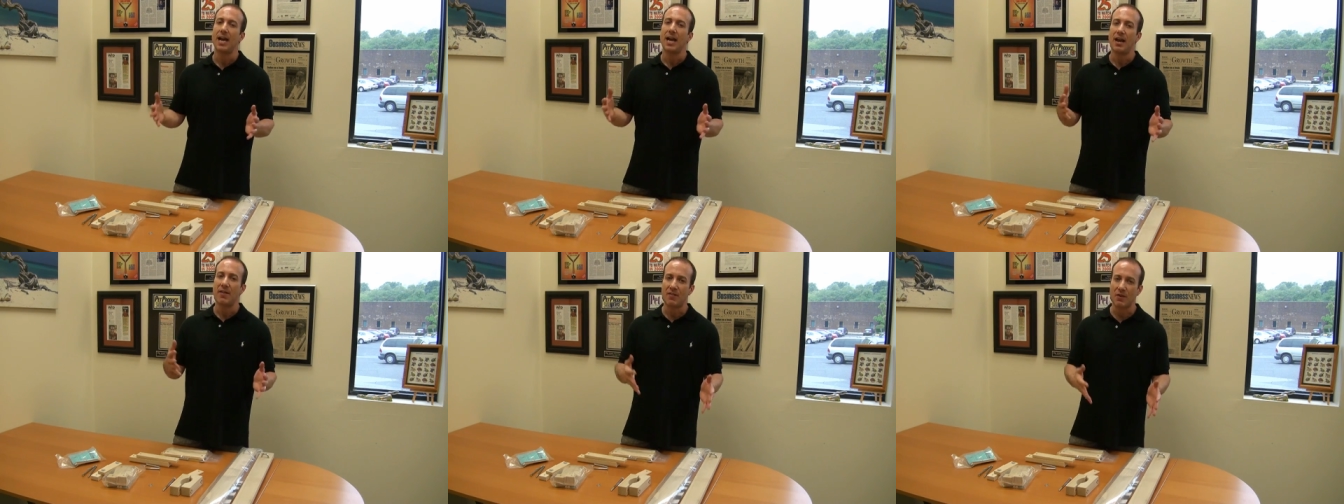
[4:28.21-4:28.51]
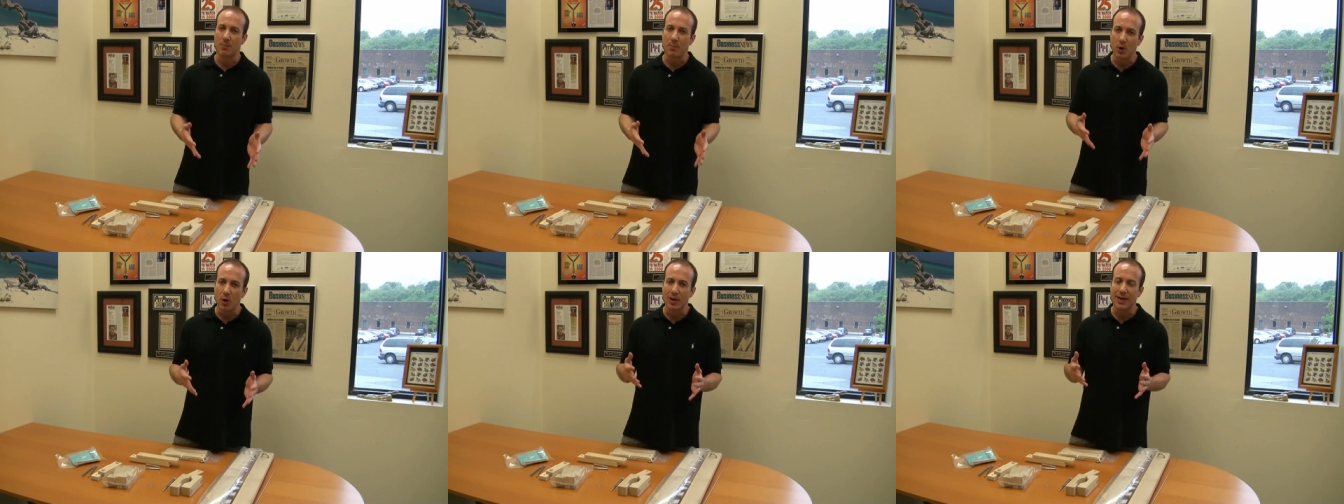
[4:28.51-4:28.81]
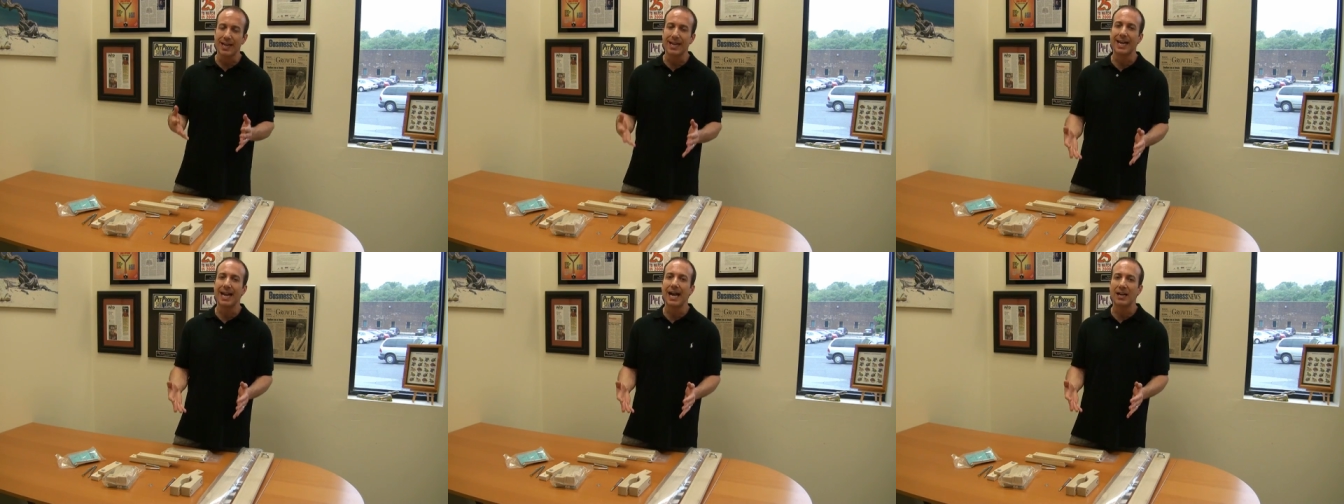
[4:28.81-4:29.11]
If you're
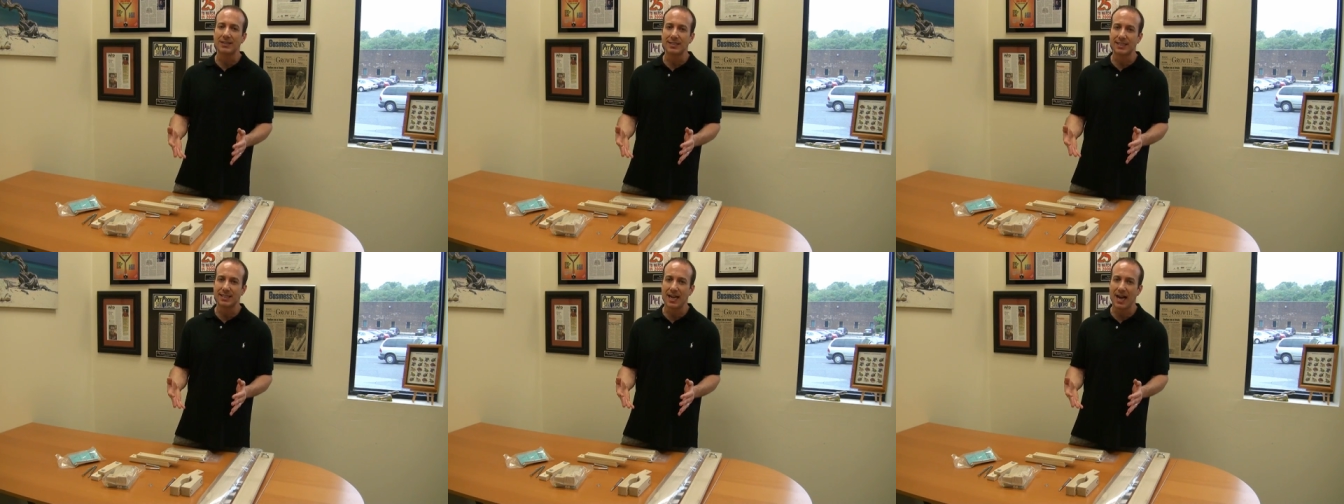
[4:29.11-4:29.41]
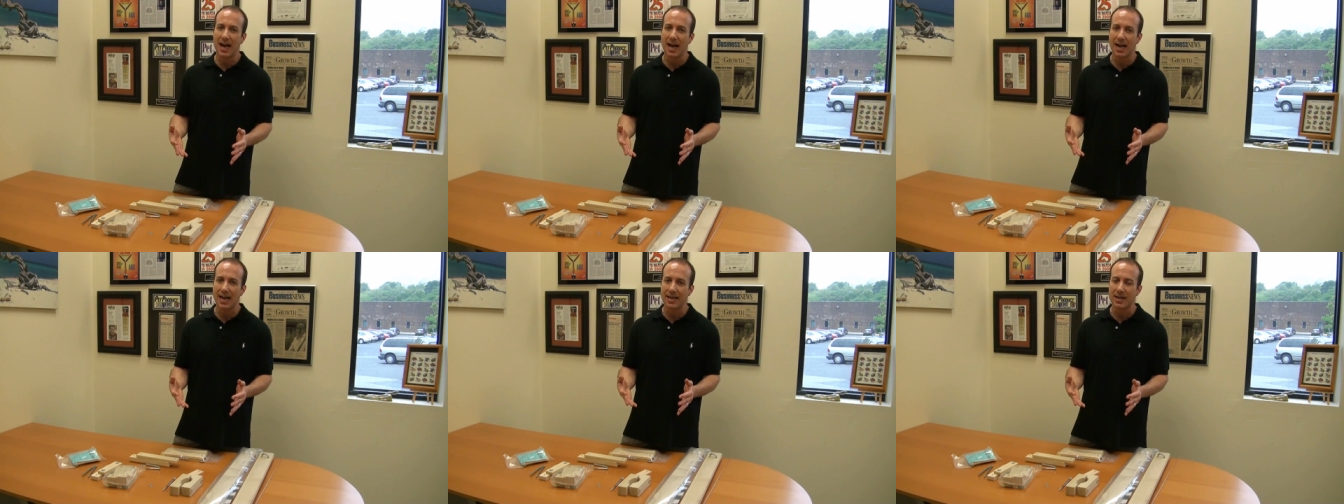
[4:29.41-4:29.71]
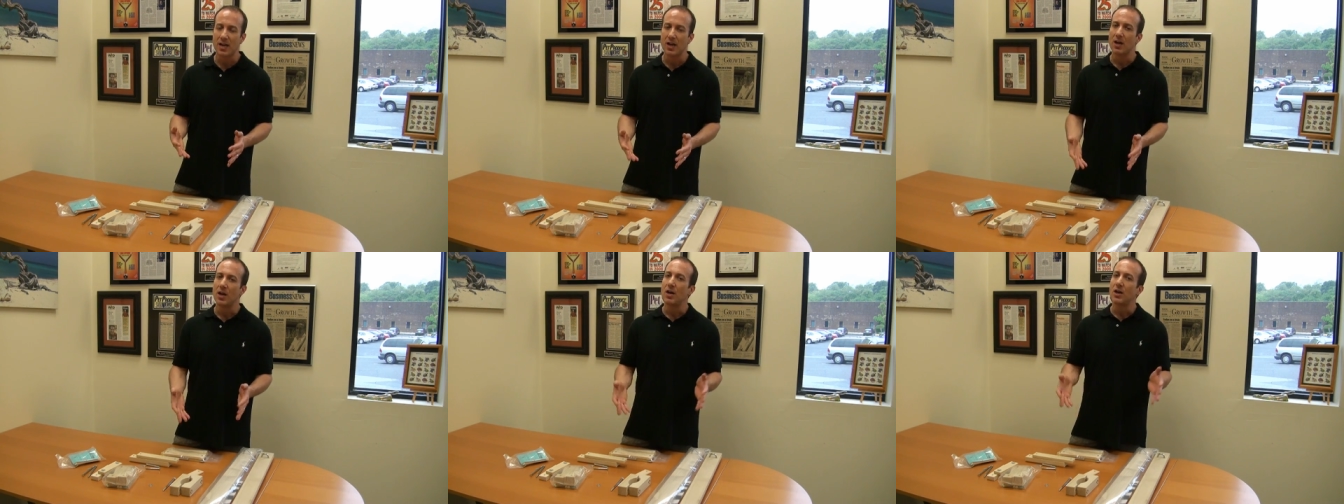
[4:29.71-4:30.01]
putting it
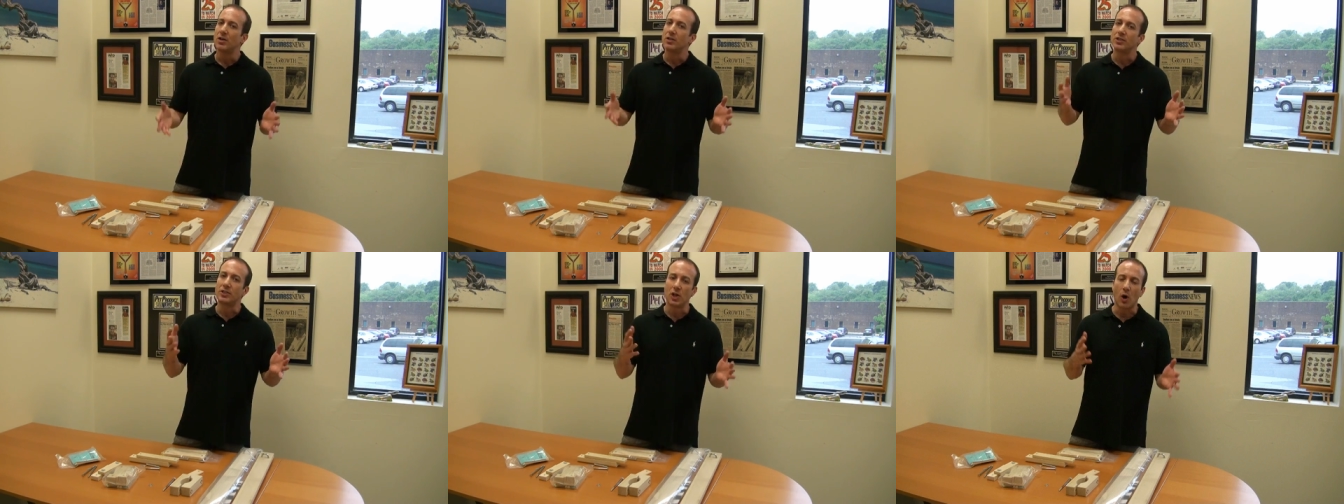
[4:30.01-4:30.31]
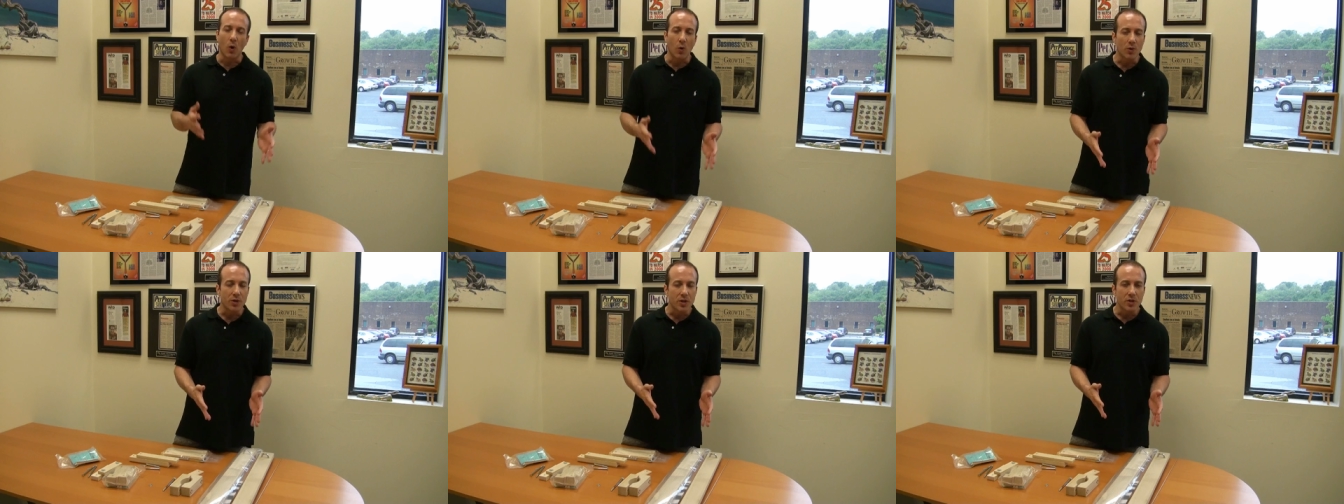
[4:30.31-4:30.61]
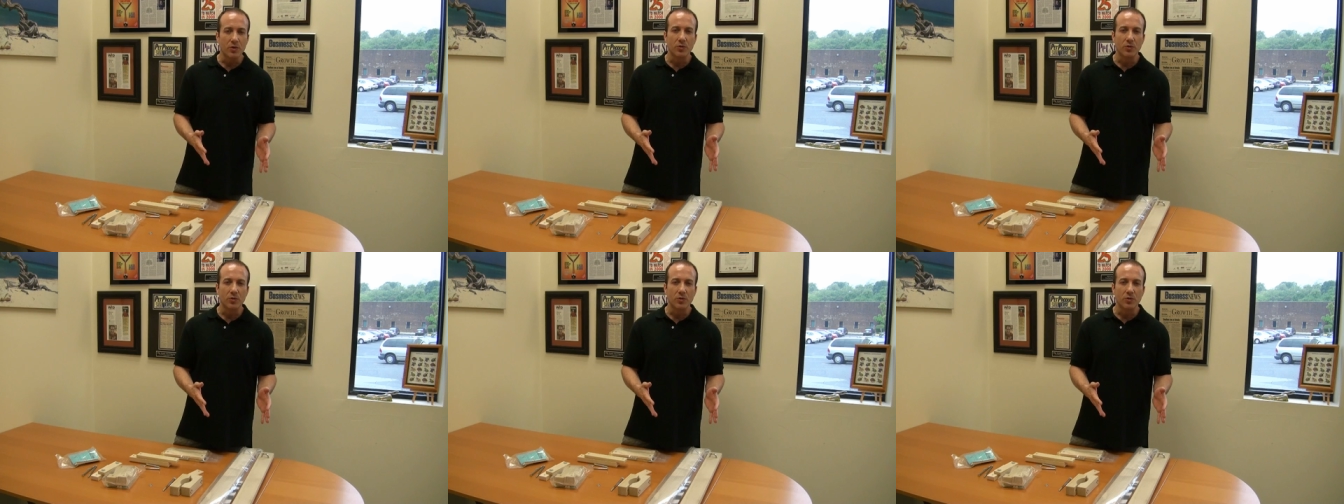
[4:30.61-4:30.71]
outside, don't